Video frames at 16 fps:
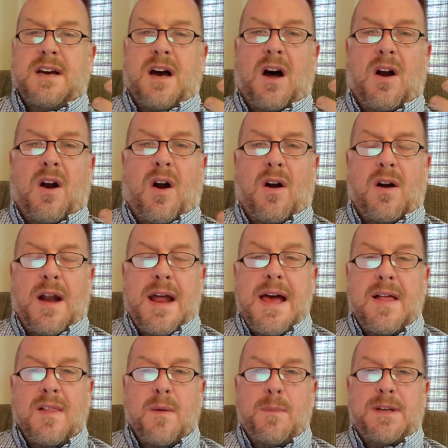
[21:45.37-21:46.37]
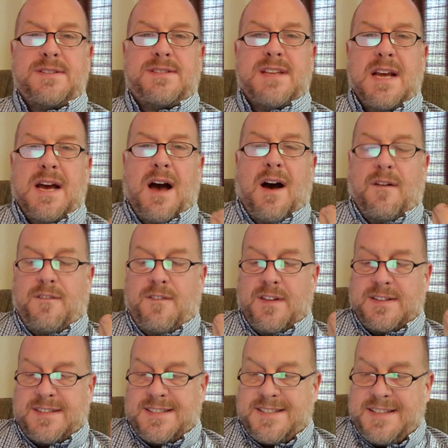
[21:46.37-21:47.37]
are elements of
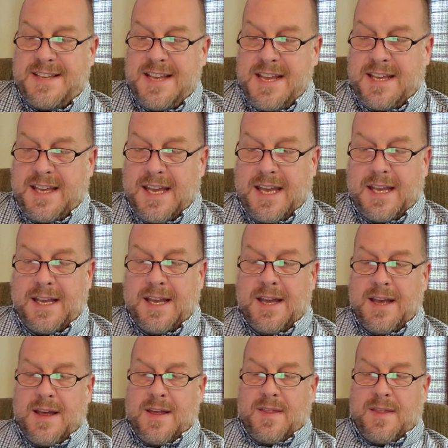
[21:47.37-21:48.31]
seeking